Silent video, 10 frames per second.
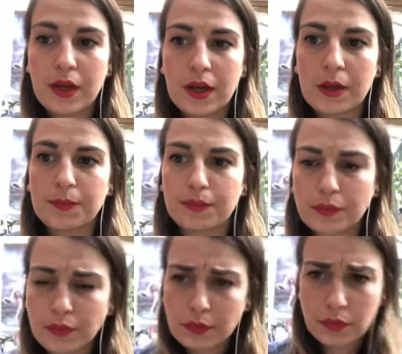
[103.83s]
Um,
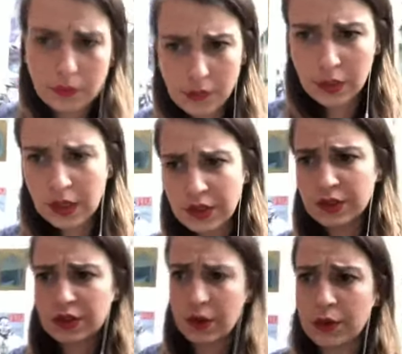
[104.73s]

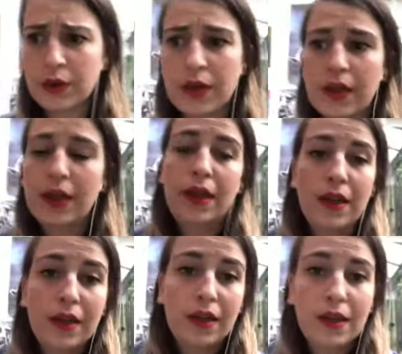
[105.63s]
so
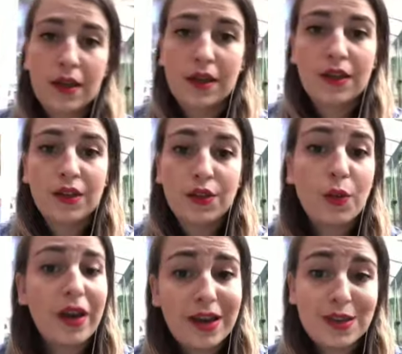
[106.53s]
the
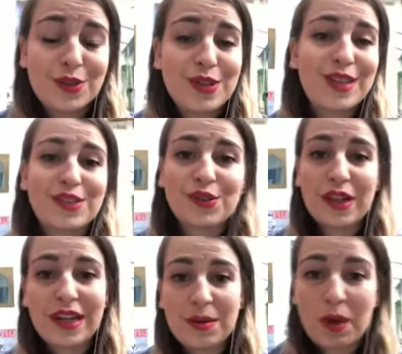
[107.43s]
way I use
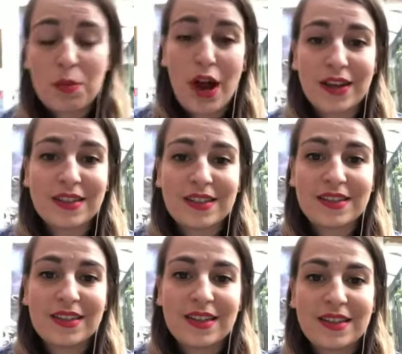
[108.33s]
history in my
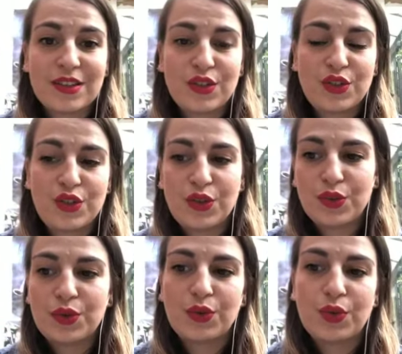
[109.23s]
practice is
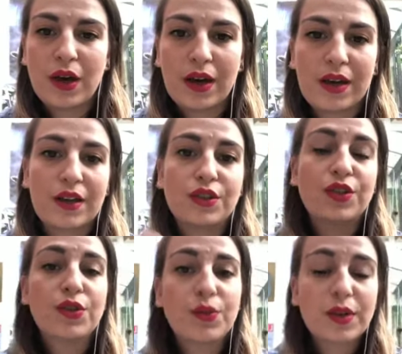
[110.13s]
to uh,
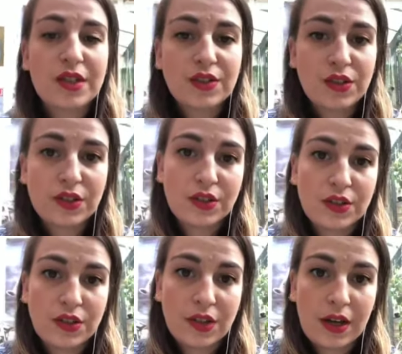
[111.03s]
do the
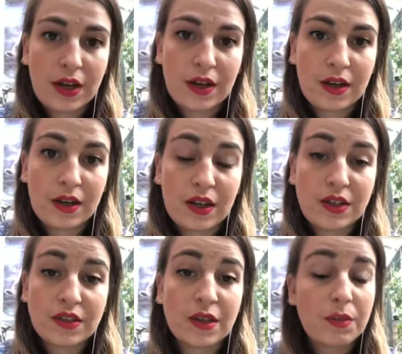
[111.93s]
research uh,
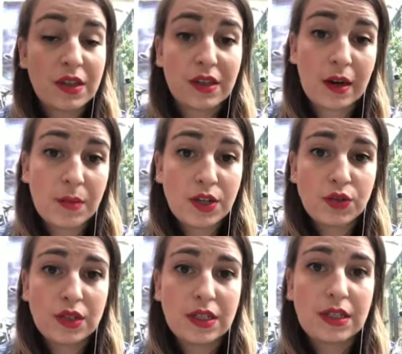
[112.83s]
in something that I'm
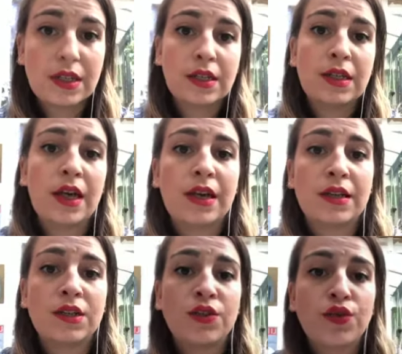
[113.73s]
interested in
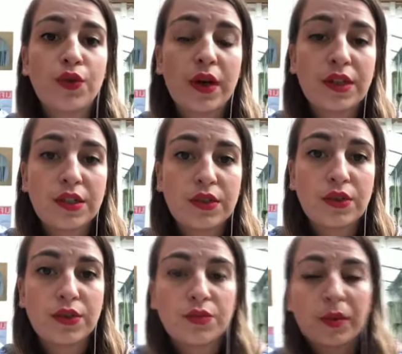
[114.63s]
and try to
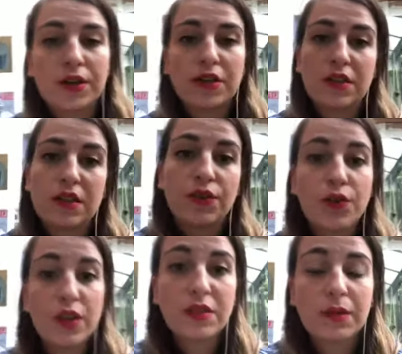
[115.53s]
use my artistic
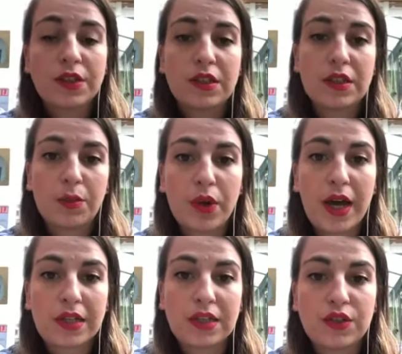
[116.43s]
voice, my artistic
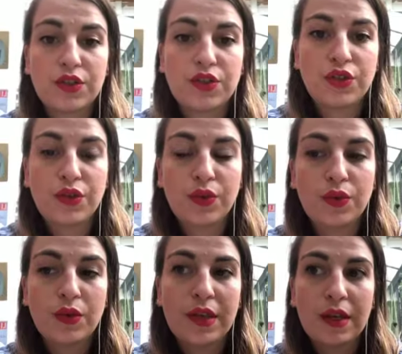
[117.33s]
practice
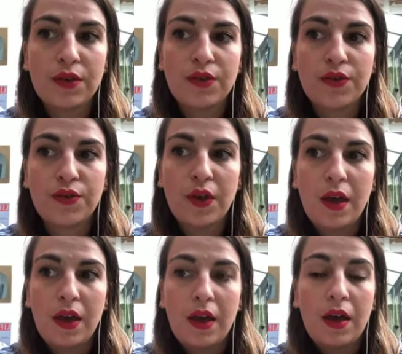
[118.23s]
to give
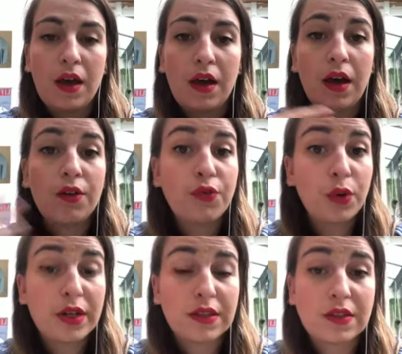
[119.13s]
a
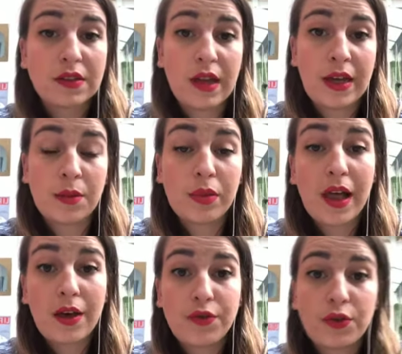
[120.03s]
voice and a
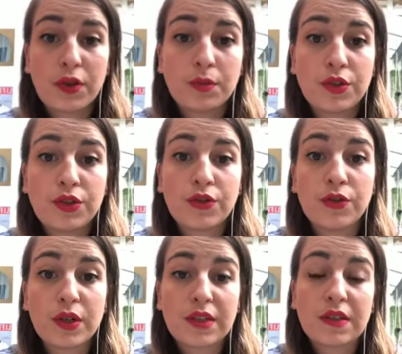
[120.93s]
platform to
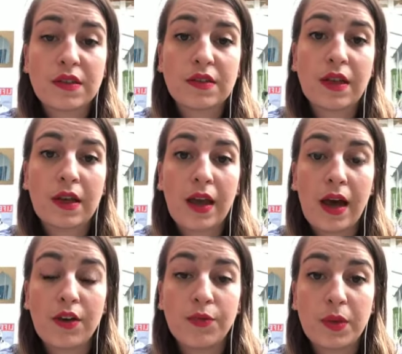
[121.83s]
voices that have